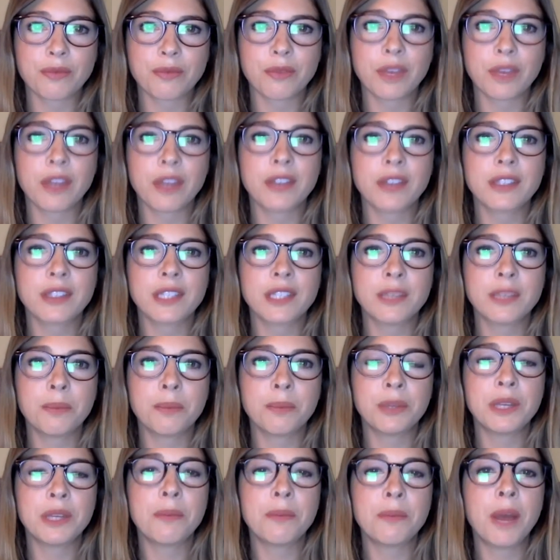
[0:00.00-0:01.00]

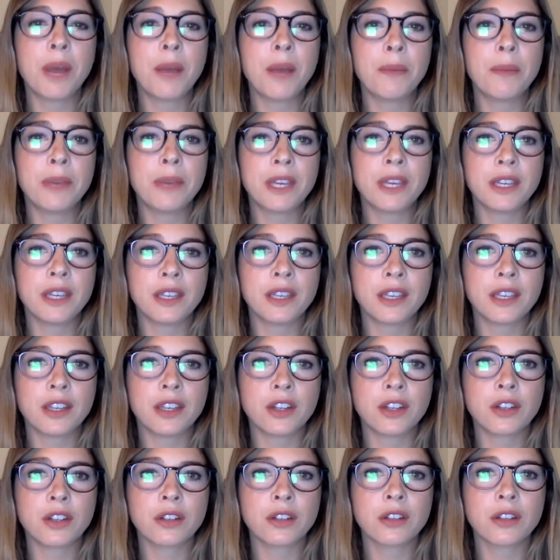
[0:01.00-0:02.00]
Simply by being
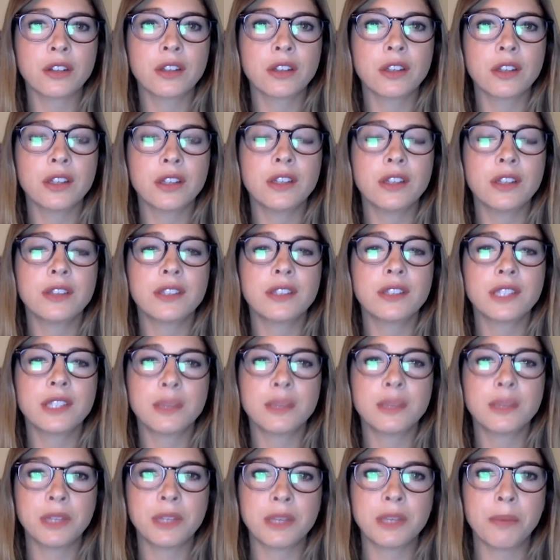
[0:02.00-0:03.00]
here,
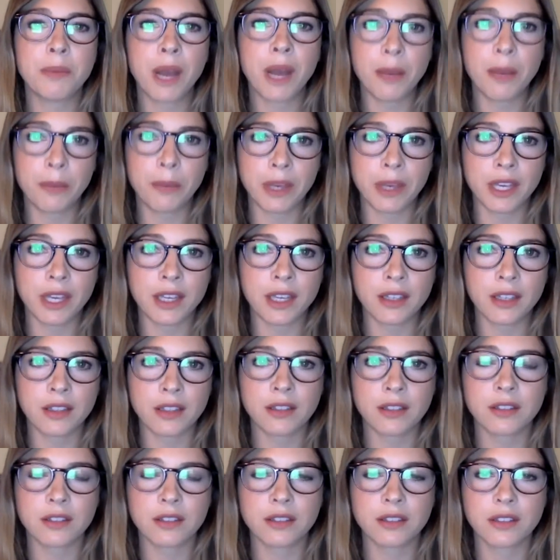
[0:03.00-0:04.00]
simply by being,
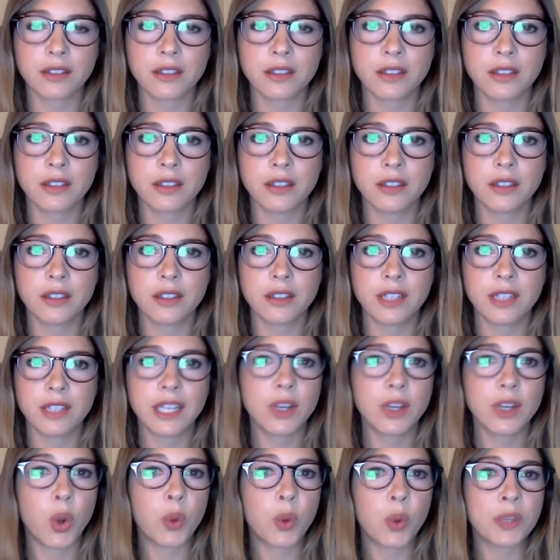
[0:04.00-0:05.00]
it
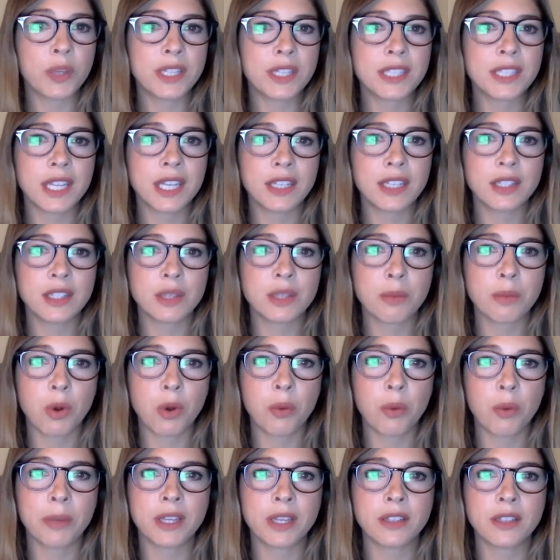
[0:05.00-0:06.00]
only takes a
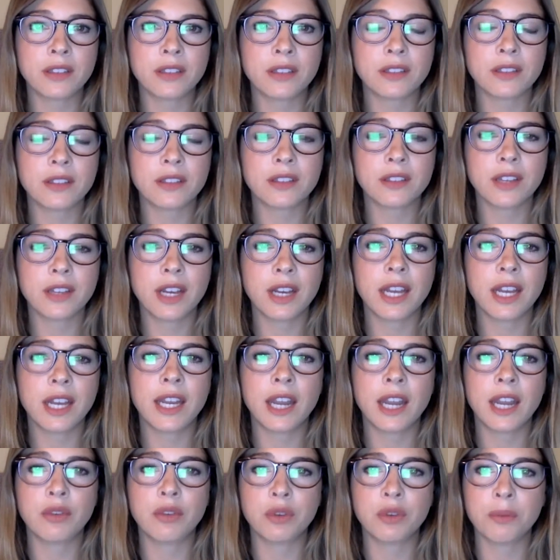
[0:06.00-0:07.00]
moment, and
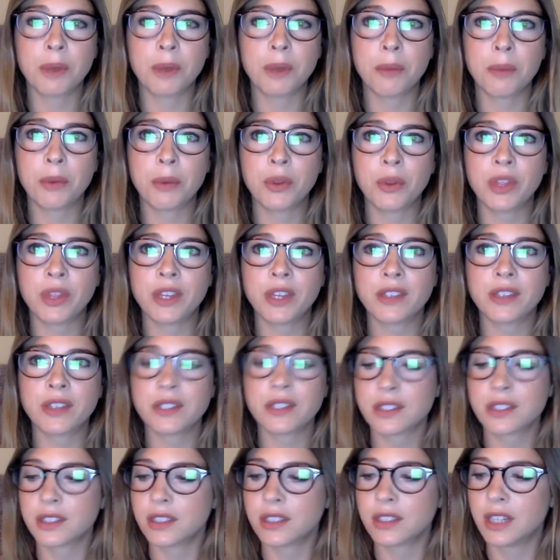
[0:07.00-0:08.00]
I remember
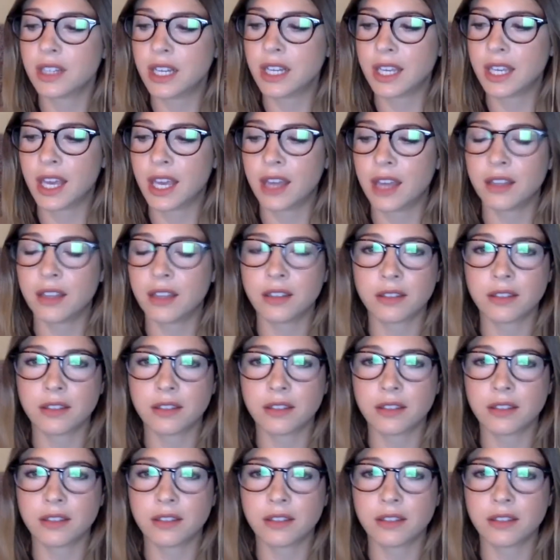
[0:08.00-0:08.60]
this again.